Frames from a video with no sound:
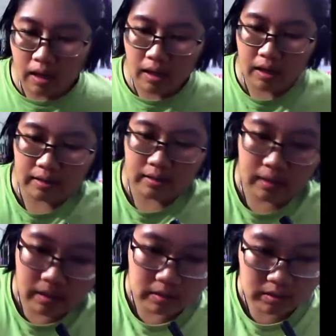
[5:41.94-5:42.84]
And
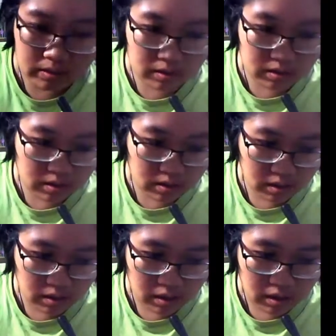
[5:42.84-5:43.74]
this
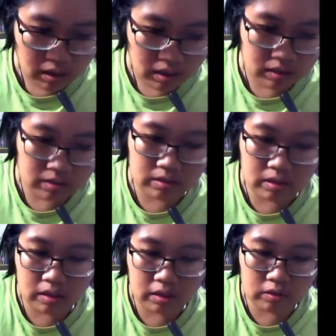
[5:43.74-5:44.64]
is
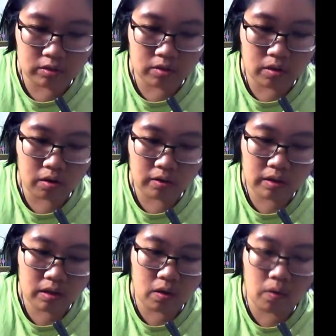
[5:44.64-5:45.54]
the
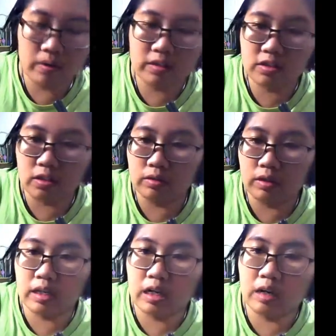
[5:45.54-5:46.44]
Tongari Corn
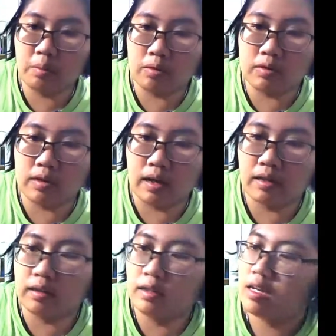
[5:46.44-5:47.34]
Salted Caramel Snack.
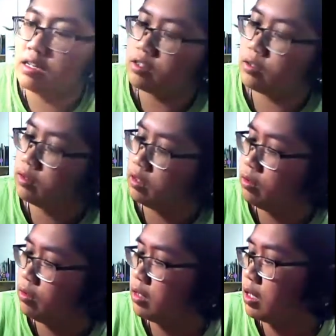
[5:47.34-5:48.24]
So they
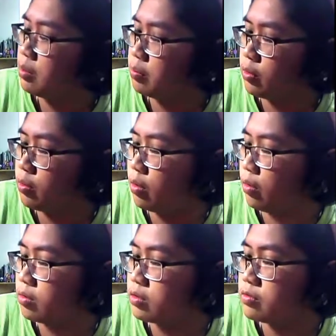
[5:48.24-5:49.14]
look like
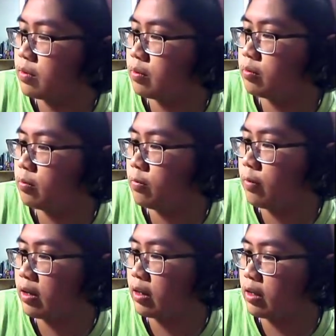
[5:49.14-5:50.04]
bugles from
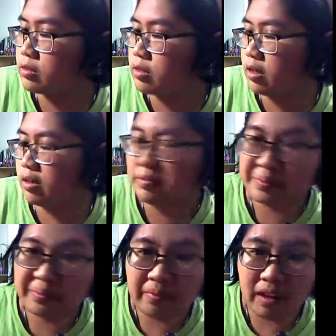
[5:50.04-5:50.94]
what I could tell.
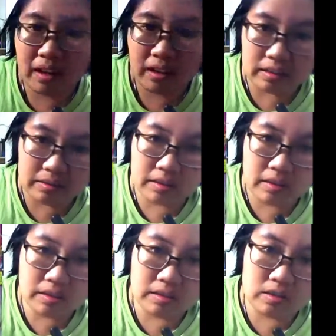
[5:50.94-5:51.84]
I
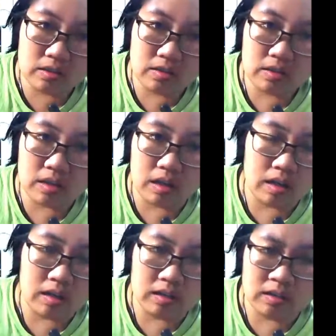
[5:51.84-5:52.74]
think it's just
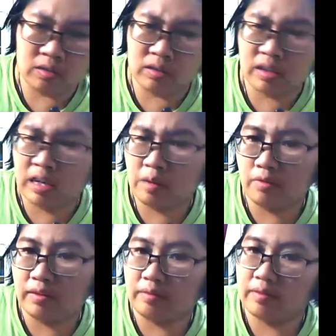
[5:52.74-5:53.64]
uh, salted caramel
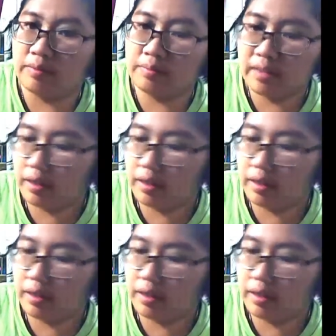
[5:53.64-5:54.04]
flavor. But yeah,